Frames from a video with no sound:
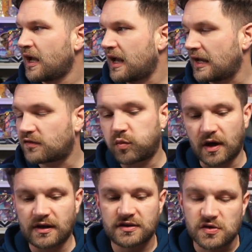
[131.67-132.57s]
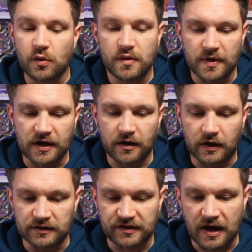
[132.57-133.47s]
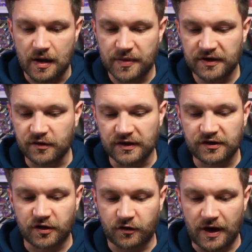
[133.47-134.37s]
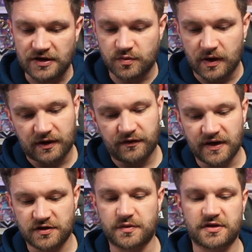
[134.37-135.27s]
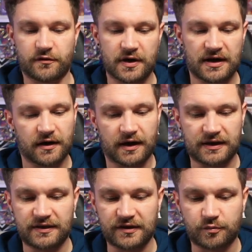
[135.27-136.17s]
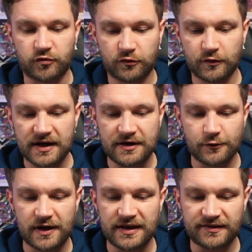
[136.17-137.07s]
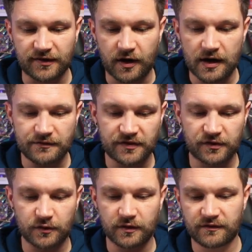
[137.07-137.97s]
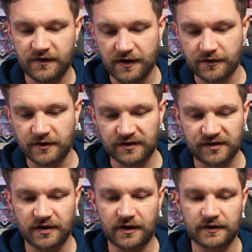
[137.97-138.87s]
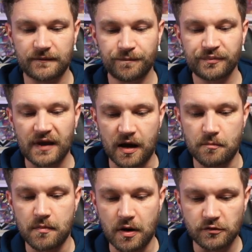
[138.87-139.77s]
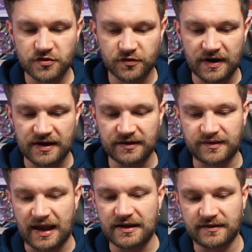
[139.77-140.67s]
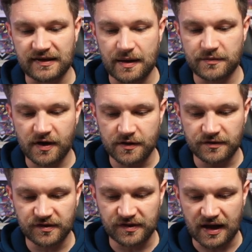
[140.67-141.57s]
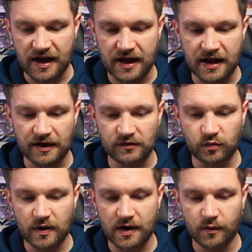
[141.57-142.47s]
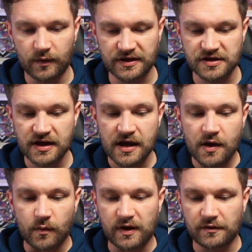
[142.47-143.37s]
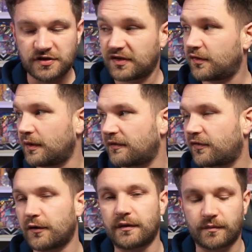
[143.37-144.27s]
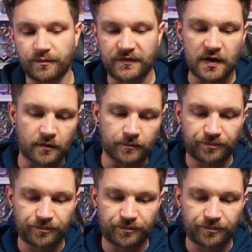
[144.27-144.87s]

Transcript: It's one of the tournament cards, but it's got this scratchwork finish, which I really like. This pre-release Ivysaur, very nice card. A Moltres and Zapdos as well, which when I was just sorting through, they're not